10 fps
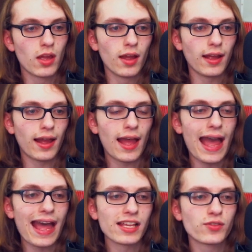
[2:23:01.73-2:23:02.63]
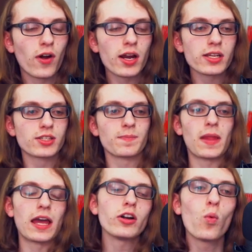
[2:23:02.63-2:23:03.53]
as far as,
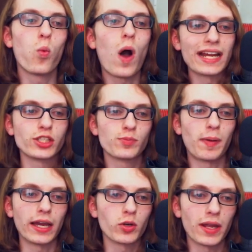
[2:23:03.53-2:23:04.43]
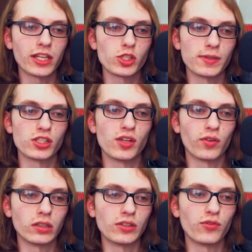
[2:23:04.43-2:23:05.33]
I don't know why Spider-Man
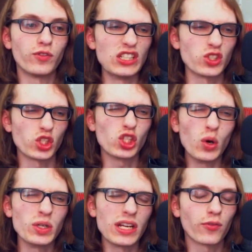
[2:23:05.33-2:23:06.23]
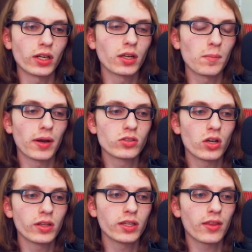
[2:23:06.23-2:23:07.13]
specifically feels so different compared to
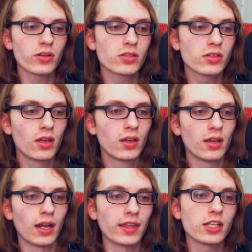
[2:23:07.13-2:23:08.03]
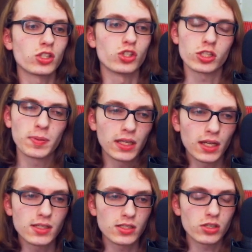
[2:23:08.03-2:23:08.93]
all the others. I think it's just
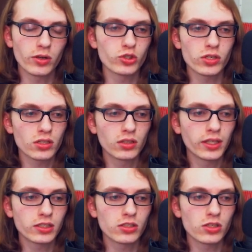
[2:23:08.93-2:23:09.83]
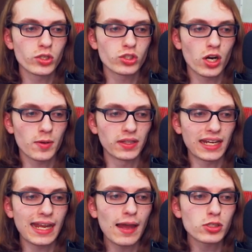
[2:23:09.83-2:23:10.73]
because he's so intrinsically linked to Tony Stark, but like
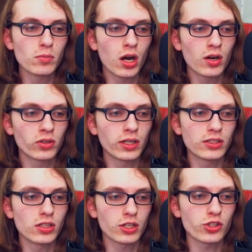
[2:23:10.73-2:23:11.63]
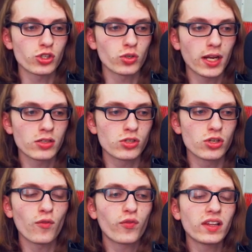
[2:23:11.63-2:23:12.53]
Captain Marvel and Doctor Strange
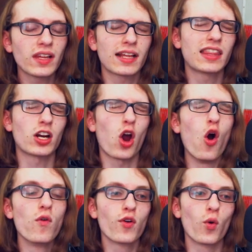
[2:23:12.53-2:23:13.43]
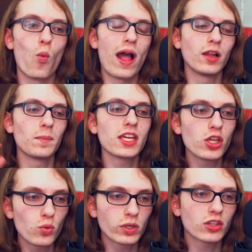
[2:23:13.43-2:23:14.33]
don't feel like they're overwhelming
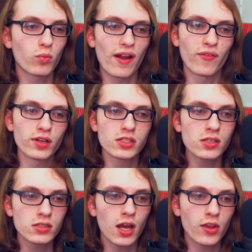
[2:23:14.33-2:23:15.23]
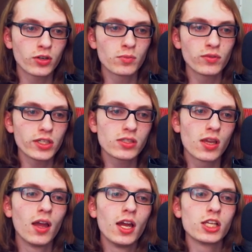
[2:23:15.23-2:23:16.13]
you with the references to other movies.
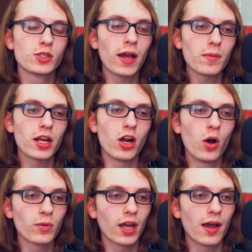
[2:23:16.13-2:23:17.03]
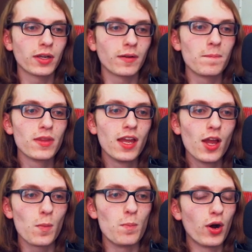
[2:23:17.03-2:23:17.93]
Spider-Man Homecoming
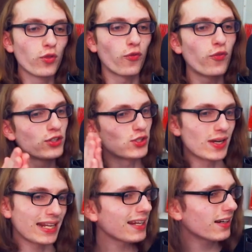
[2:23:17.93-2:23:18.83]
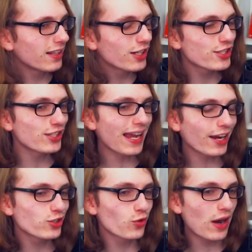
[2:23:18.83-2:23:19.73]
both feels neat in its
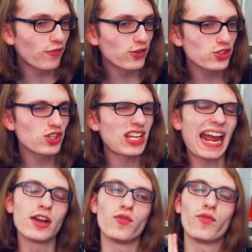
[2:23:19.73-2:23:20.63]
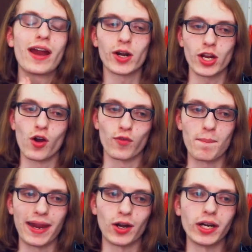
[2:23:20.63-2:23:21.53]
extra references and very
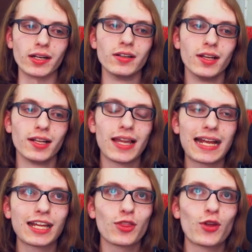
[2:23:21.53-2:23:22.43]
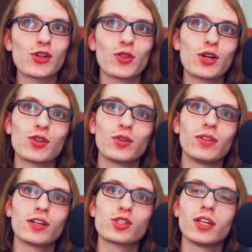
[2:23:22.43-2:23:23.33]
overbearing. Like
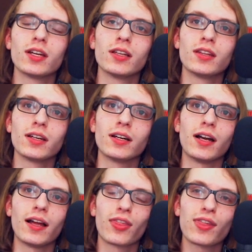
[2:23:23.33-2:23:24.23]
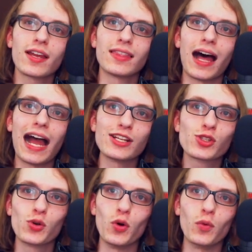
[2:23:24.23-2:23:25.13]
there's the thing in the high
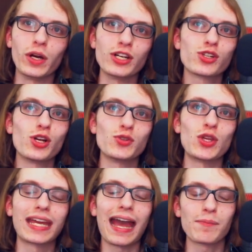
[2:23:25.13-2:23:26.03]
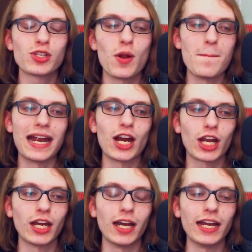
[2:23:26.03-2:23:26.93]
school where it shows that Captain
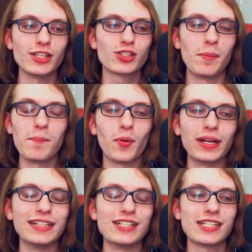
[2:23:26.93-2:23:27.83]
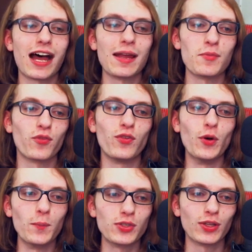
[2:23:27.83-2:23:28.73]
America at some point in time
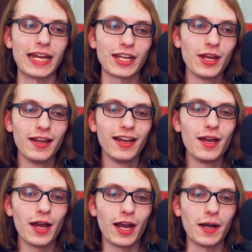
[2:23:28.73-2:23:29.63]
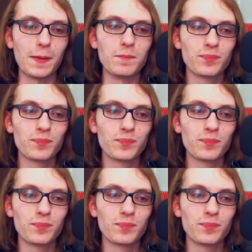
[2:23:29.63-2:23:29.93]
filmed like high